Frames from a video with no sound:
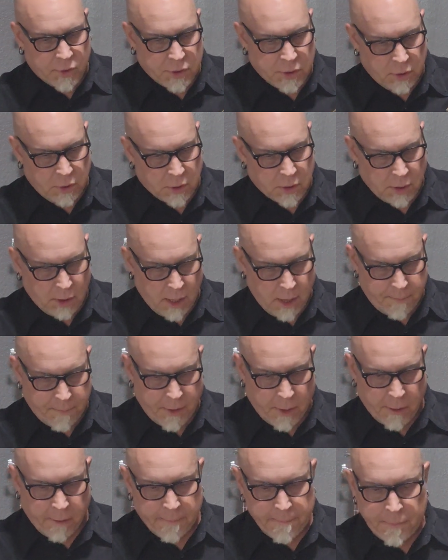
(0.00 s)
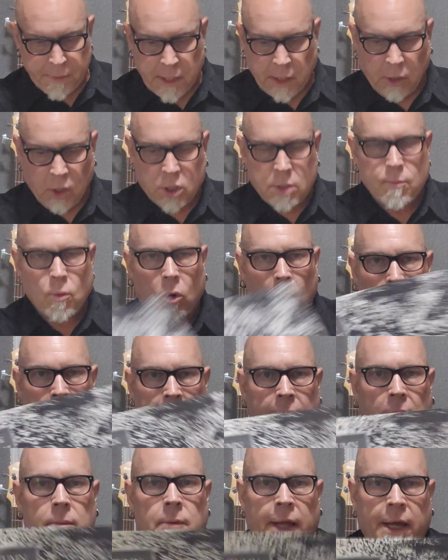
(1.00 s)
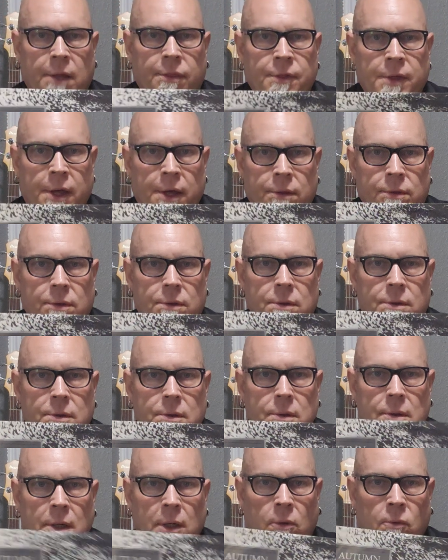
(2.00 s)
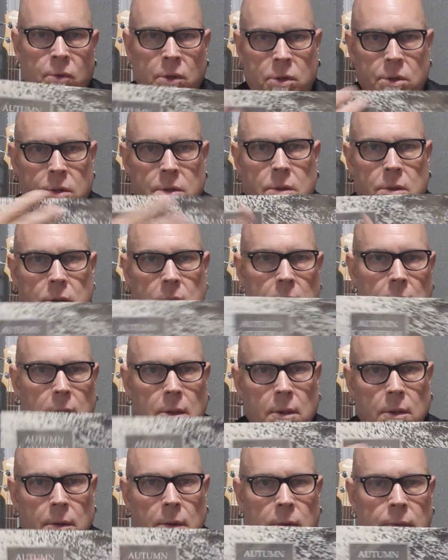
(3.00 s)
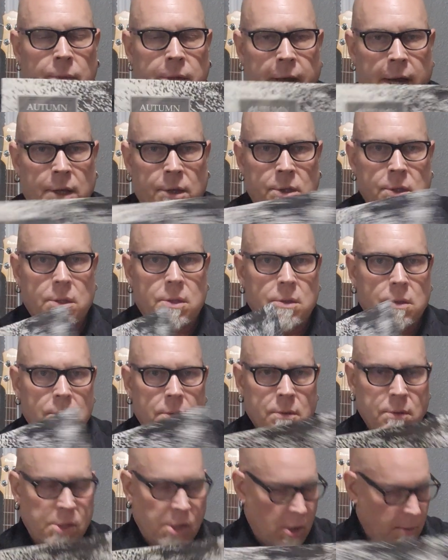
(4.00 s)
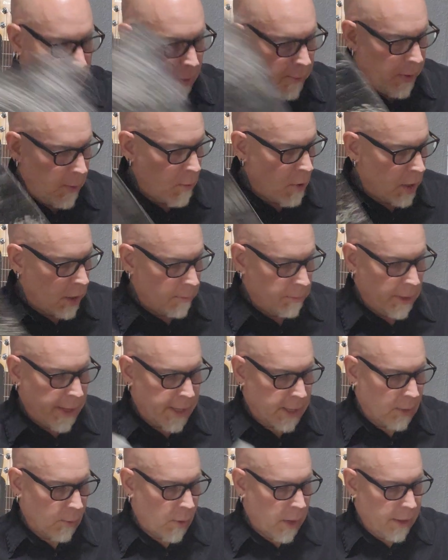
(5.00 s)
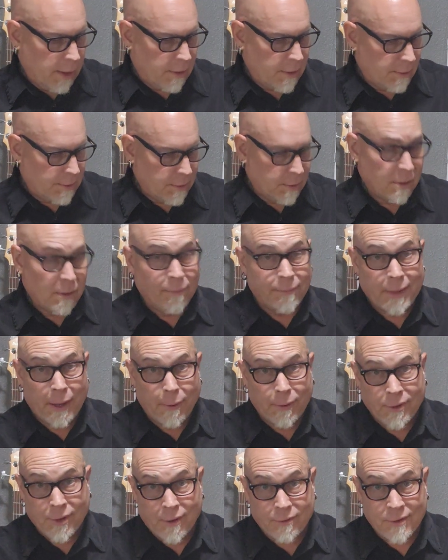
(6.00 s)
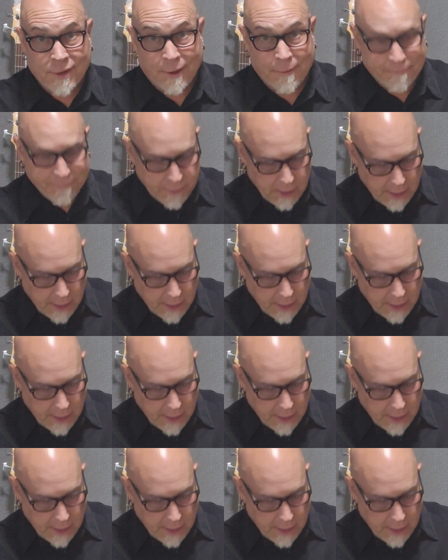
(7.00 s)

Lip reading: version looked a lot better. It looked more like this. It was nice. But we wanted black and white because, that was our deal.